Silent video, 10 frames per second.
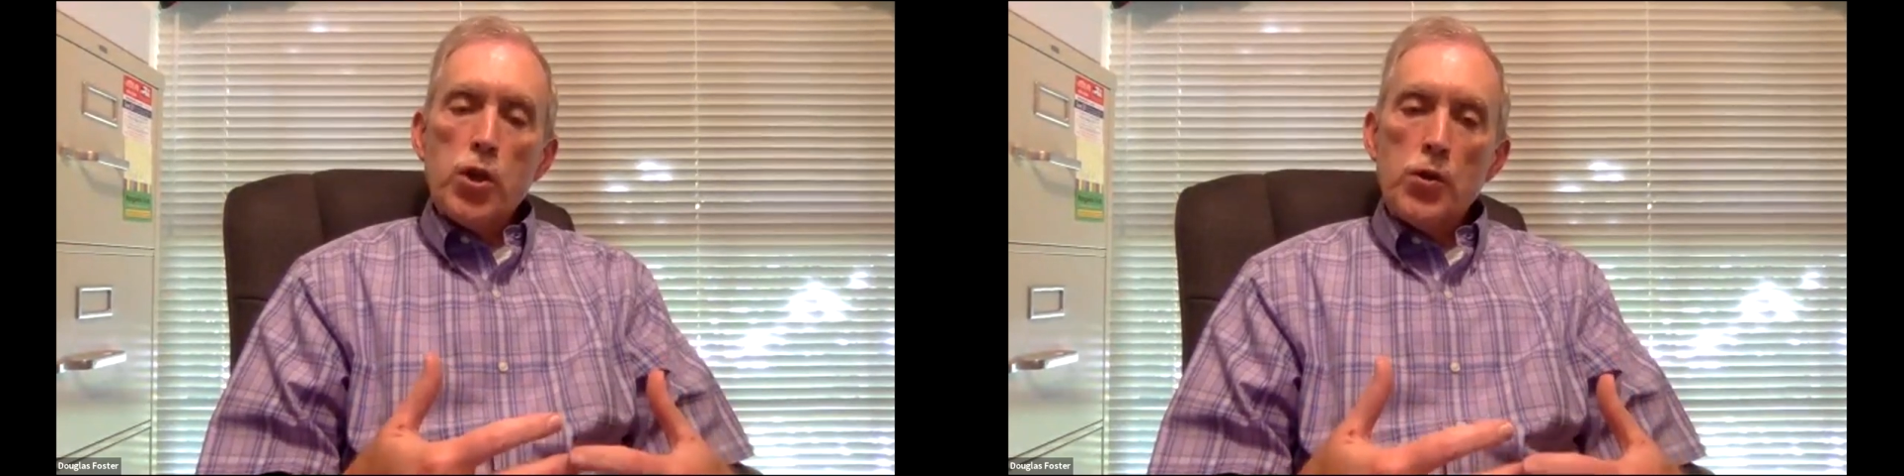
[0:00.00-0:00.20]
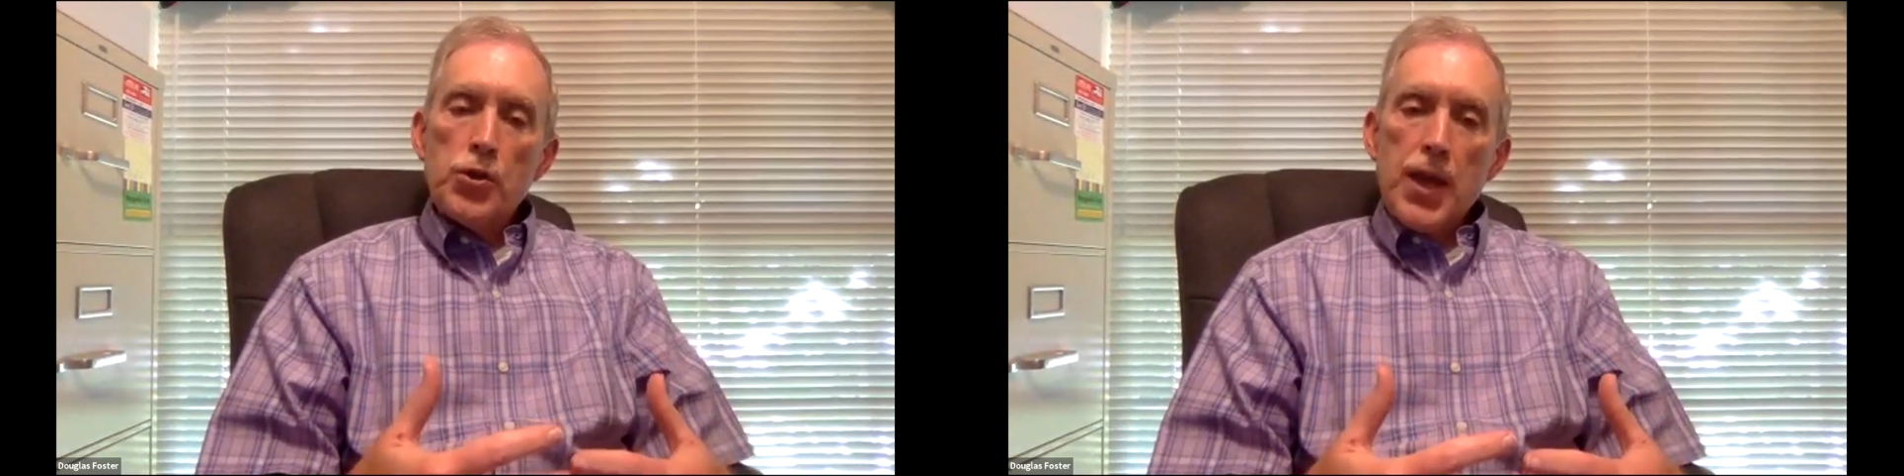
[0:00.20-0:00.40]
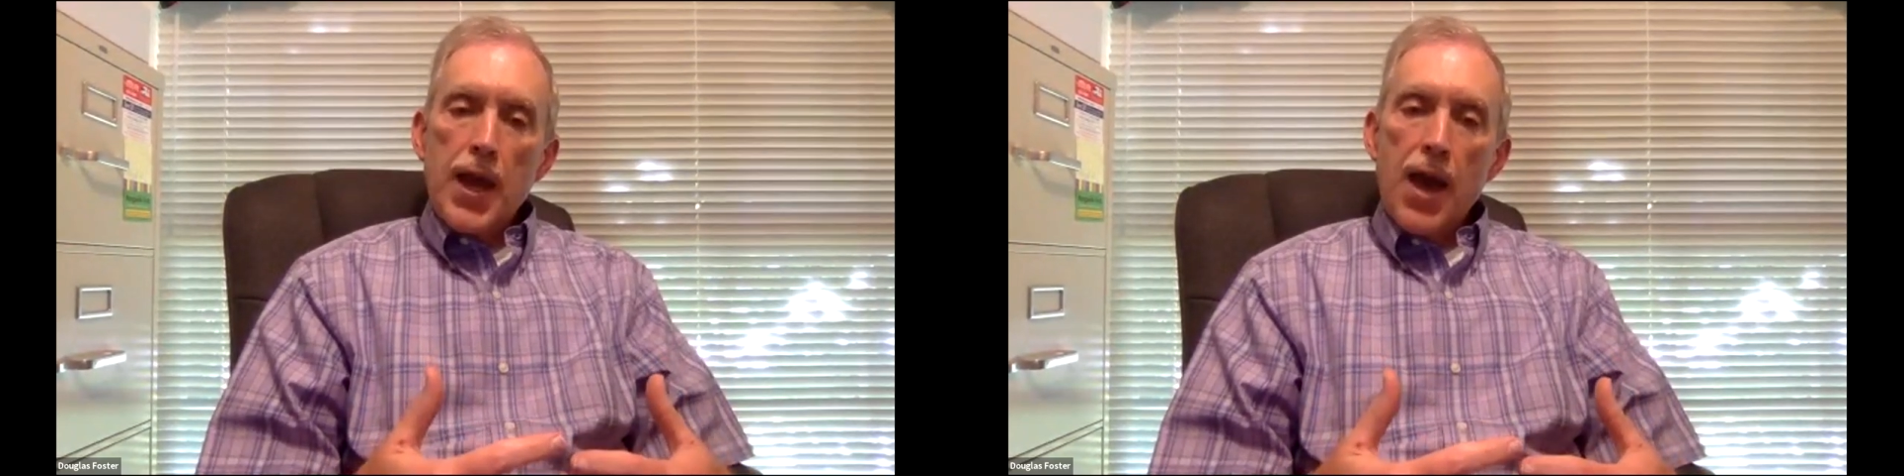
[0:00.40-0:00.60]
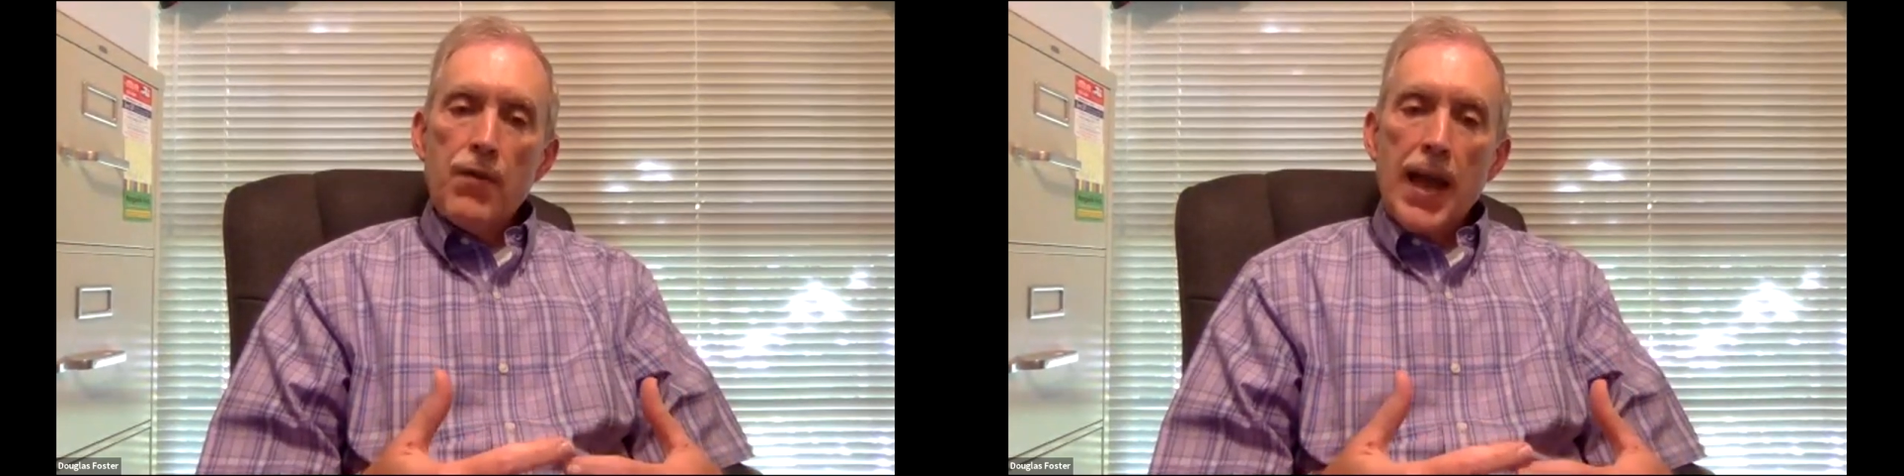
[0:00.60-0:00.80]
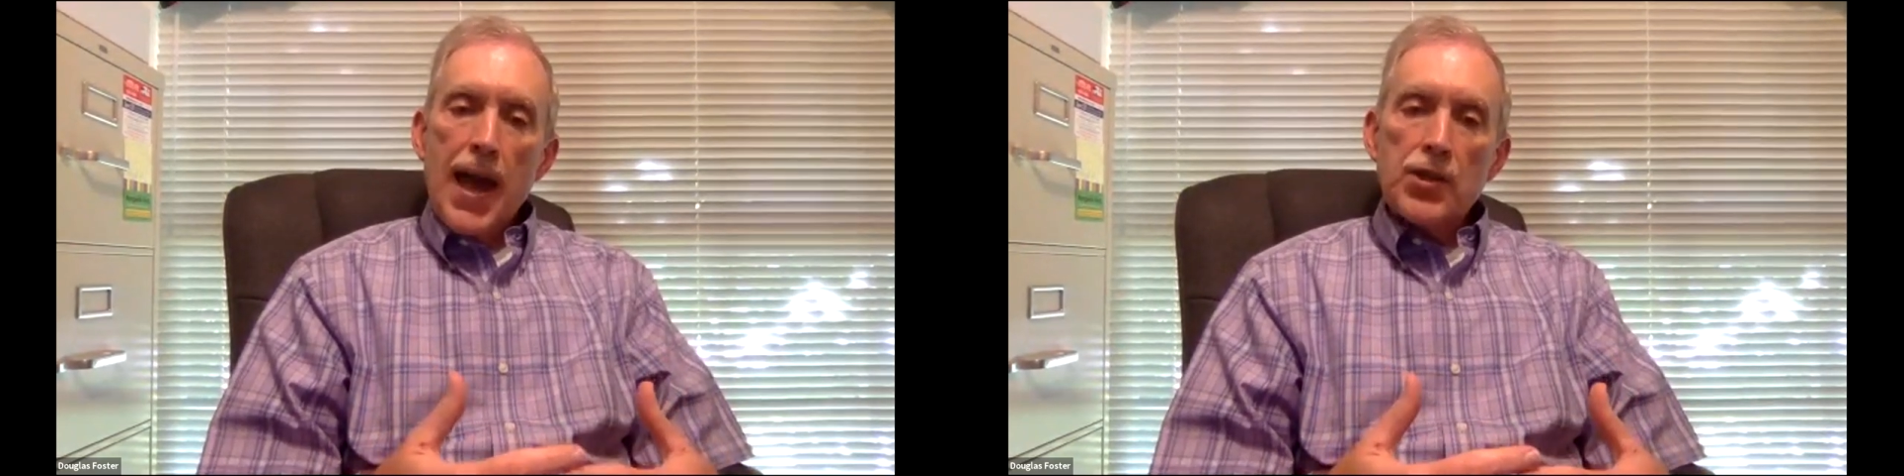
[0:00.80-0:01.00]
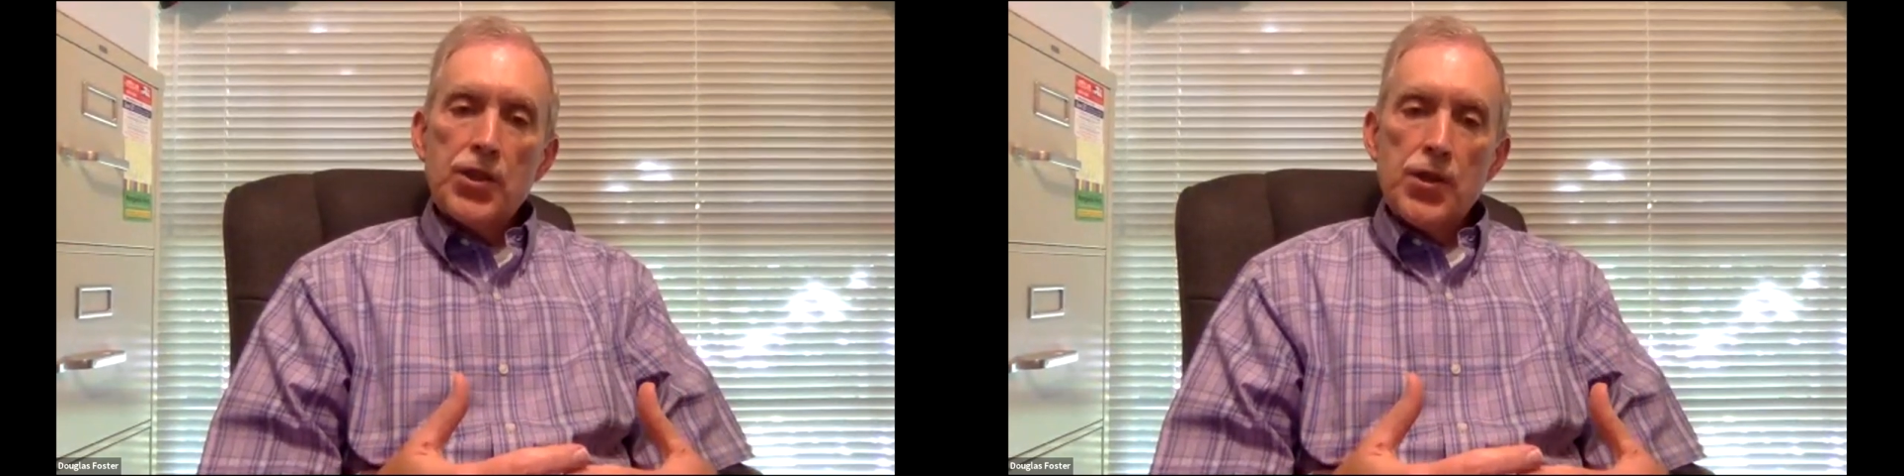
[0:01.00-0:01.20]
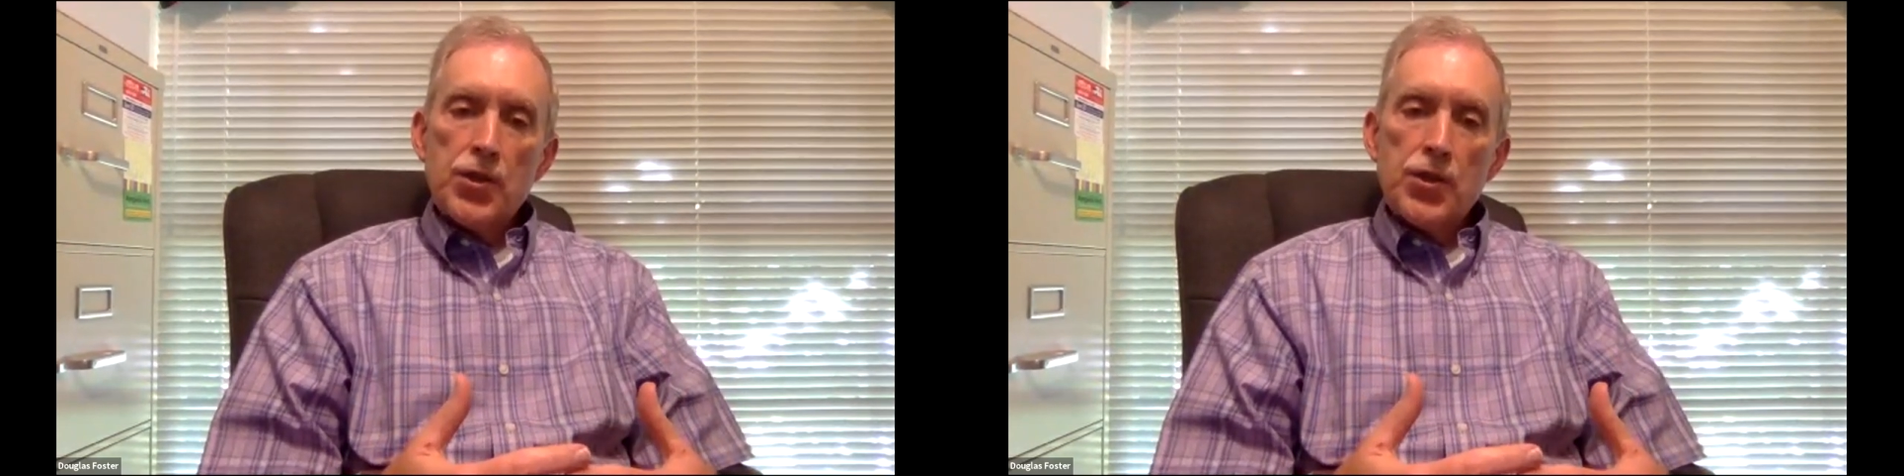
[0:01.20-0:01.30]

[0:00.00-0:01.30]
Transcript: used to having access